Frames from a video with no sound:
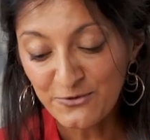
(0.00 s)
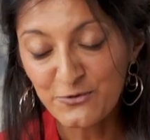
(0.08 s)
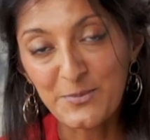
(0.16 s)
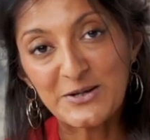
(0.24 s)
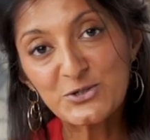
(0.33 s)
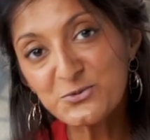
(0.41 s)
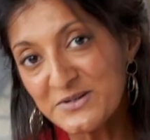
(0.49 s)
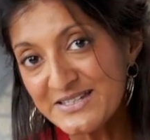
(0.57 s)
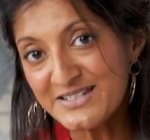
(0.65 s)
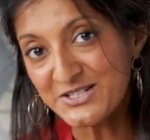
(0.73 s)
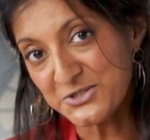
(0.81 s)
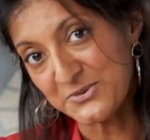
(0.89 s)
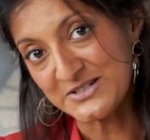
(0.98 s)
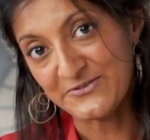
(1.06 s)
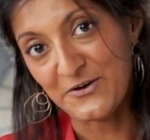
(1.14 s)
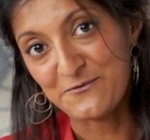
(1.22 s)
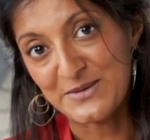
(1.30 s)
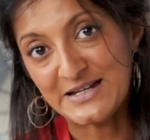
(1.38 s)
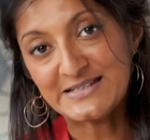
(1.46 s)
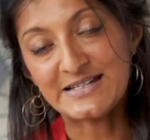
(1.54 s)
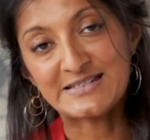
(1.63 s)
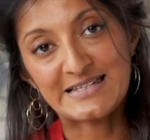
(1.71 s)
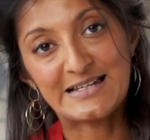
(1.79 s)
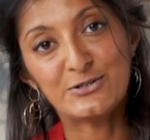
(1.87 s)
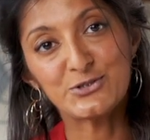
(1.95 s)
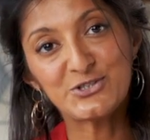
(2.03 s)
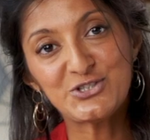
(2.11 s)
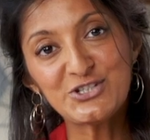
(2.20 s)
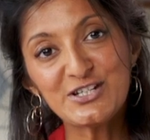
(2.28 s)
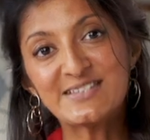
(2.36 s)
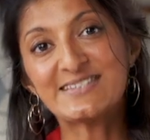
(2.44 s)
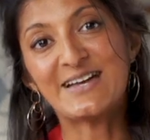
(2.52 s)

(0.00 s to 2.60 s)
for about 20 to 25 minutes until it looks just